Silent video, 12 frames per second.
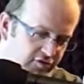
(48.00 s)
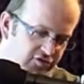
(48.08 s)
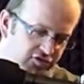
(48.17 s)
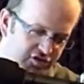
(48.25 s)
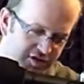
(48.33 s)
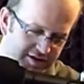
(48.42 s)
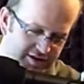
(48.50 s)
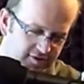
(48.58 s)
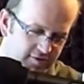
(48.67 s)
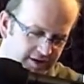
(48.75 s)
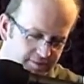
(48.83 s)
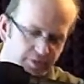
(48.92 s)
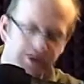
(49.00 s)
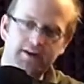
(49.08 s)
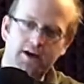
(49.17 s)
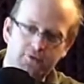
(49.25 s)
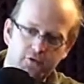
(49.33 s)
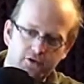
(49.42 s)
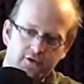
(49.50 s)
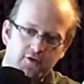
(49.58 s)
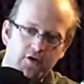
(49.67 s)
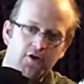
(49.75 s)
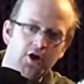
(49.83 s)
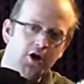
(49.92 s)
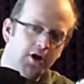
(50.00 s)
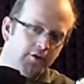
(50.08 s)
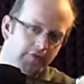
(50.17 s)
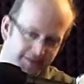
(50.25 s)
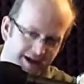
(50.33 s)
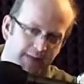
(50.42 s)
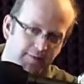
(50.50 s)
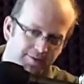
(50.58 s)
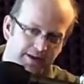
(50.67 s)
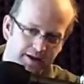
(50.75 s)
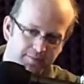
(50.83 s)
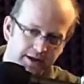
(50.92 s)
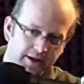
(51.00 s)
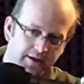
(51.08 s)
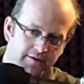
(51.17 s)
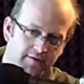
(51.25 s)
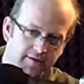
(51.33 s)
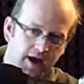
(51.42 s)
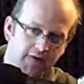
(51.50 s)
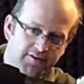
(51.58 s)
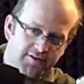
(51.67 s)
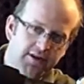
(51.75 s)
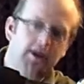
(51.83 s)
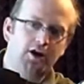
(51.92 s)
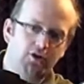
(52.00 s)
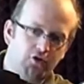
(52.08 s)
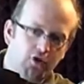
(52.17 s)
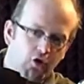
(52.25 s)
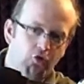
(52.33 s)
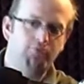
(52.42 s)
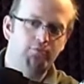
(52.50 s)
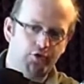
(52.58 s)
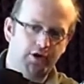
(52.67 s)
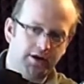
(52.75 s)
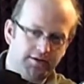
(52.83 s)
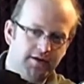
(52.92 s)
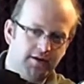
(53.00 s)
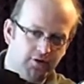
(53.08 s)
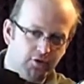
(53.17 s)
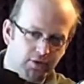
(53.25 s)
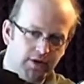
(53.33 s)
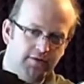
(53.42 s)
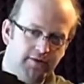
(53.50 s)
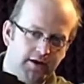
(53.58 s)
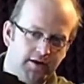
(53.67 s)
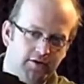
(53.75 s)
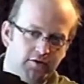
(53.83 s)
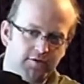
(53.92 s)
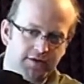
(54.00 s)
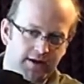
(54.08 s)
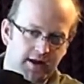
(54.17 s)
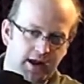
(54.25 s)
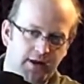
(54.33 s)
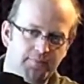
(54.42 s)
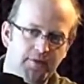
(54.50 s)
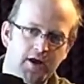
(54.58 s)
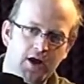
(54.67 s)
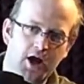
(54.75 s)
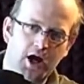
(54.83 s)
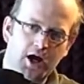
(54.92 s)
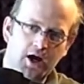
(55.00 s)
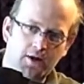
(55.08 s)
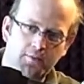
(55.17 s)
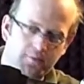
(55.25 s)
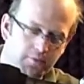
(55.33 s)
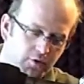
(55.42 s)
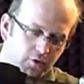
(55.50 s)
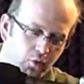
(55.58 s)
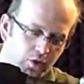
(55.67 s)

let's let's let's break down first of all the time to plant peas is obviously not on a cold morning at 10 degrees like it is today. Um,